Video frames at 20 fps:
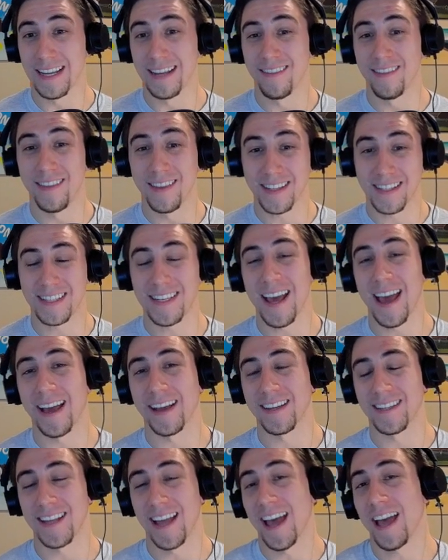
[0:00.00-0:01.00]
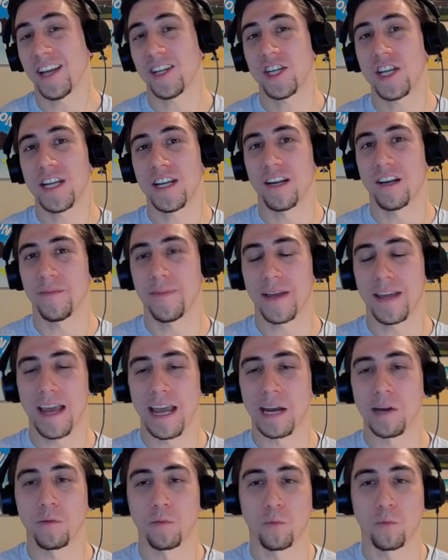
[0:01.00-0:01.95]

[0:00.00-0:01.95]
in this deck is actually going to be a